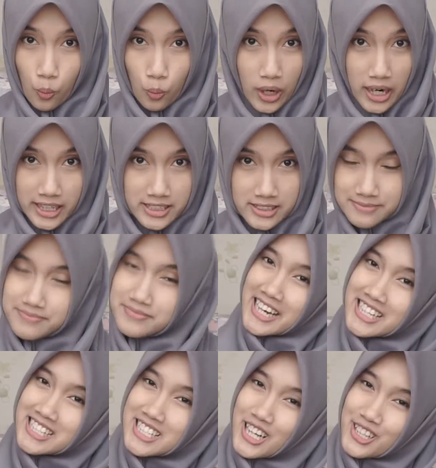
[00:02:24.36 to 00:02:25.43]
Why? I
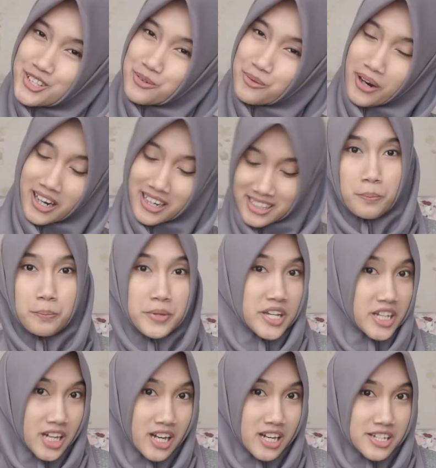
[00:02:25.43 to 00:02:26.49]
can tell you why.
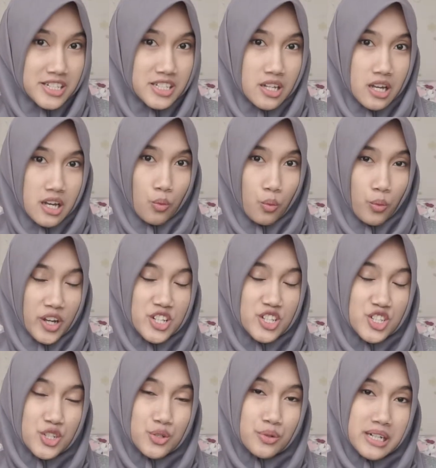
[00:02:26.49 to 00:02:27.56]
Because
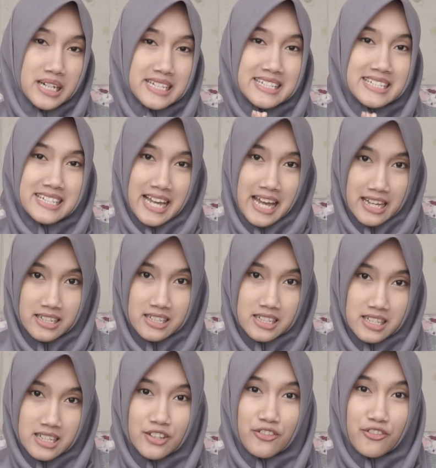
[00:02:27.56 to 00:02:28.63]
when you attend
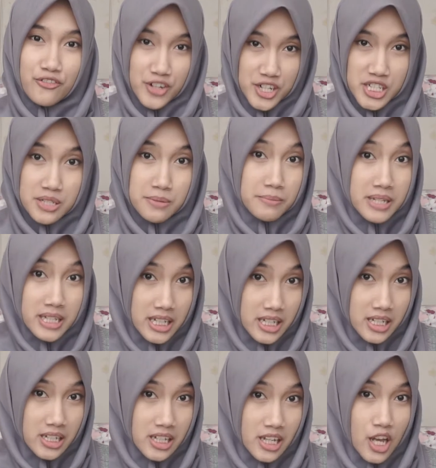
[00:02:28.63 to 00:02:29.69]
the first
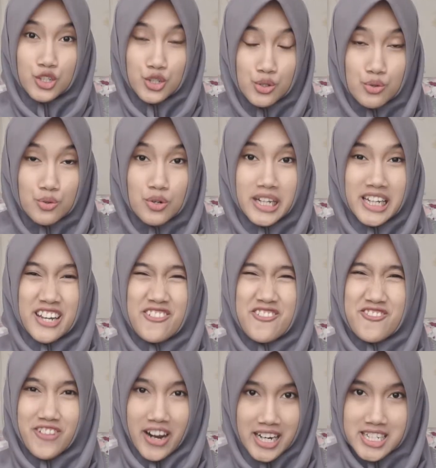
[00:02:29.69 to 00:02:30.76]
meeting, you can
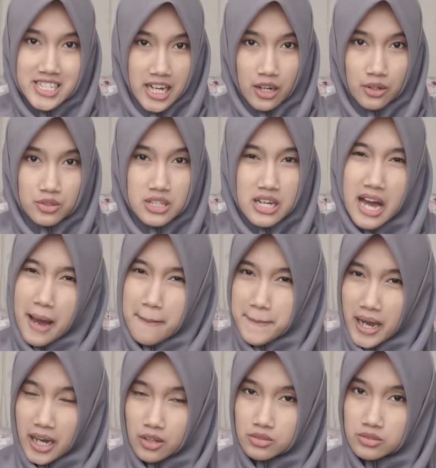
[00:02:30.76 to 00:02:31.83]
find out
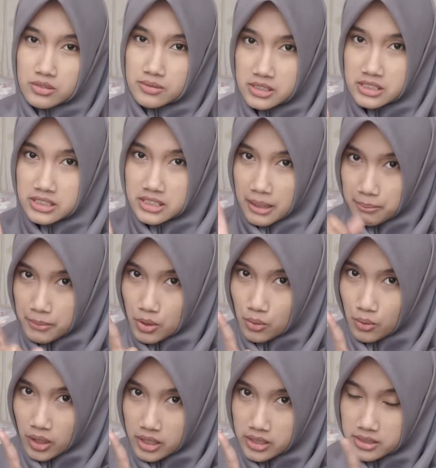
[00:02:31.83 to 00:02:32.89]
about number 1,